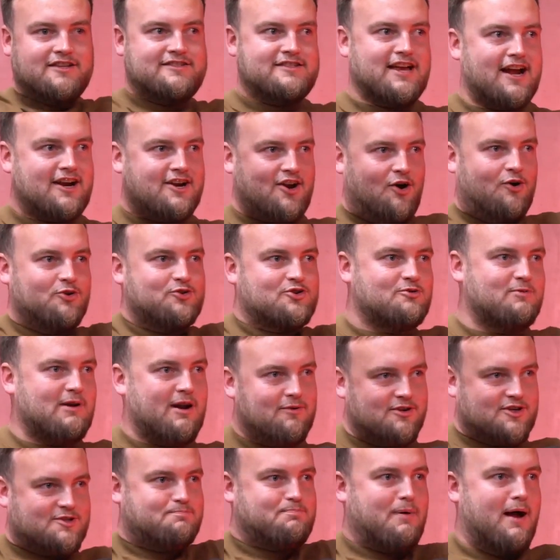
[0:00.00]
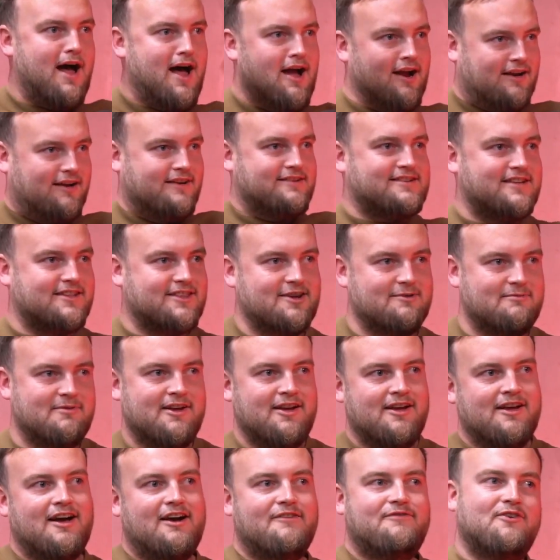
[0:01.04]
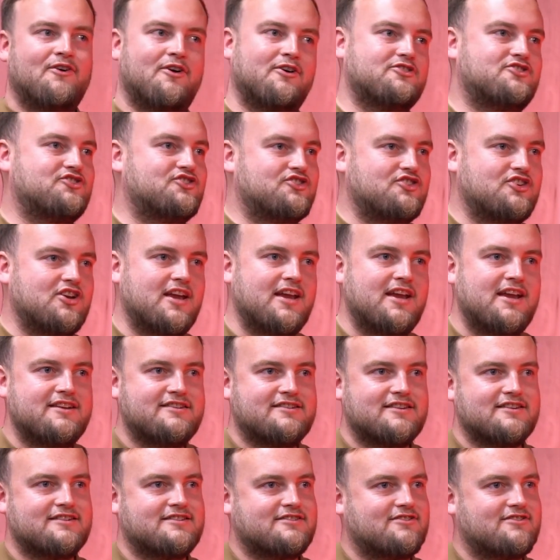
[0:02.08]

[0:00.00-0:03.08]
Tacos coming out with sparklers in them. Oh, Jesus